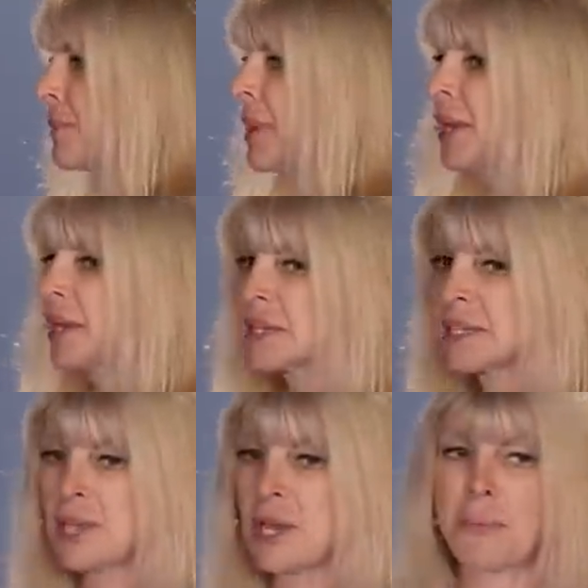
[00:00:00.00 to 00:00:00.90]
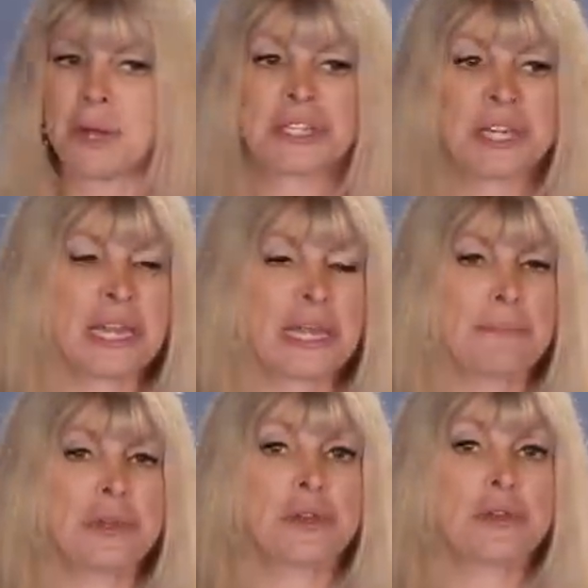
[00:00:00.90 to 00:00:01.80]
are making so much
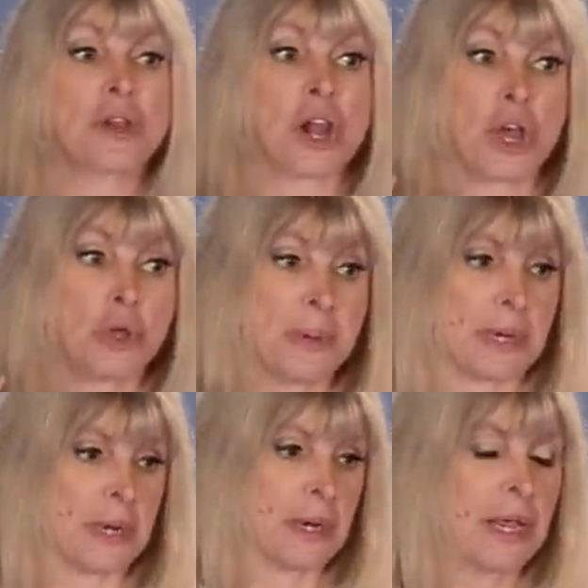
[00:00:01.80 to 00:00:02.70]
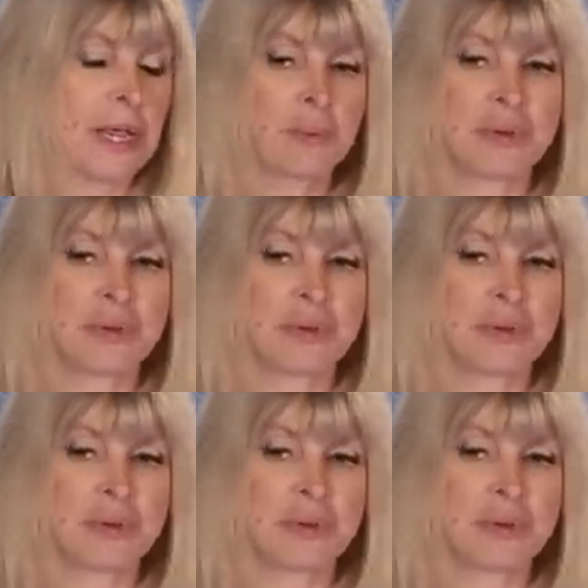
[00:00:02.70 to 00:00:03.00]
immunoglobulin,